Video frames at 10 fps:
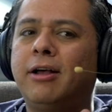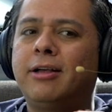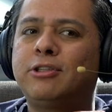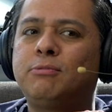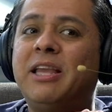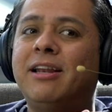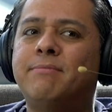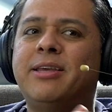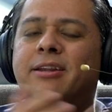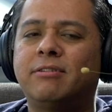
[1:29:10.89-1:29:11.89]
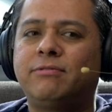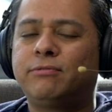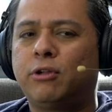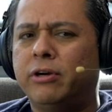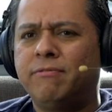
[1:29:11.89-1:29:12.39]
uh, speed limit of
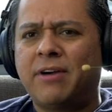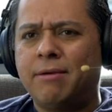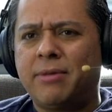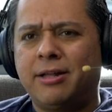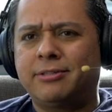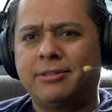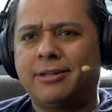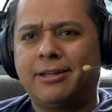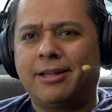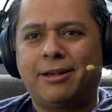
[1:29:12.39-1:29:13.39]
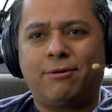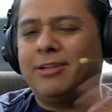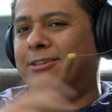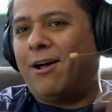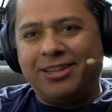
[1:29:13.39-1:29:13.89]
35 miles uh,
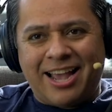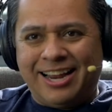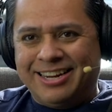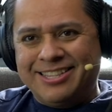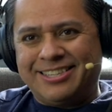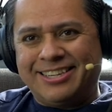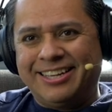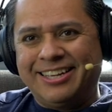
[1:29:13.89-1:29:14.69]
across all the islands.